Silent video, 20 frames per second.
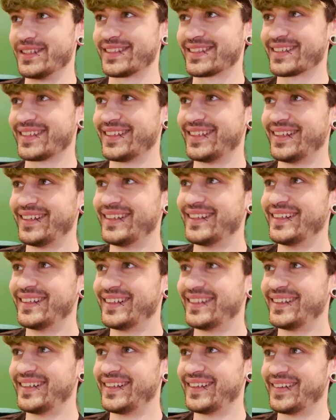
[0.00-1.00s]
On purpose,
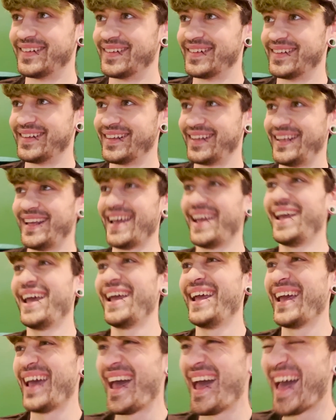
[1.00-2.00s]
not on
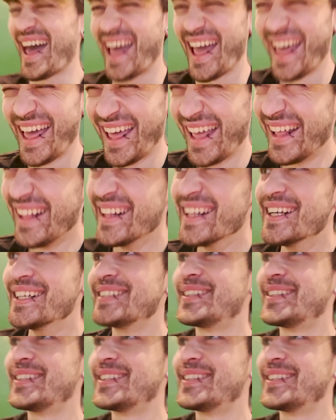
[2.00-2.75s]
purpose.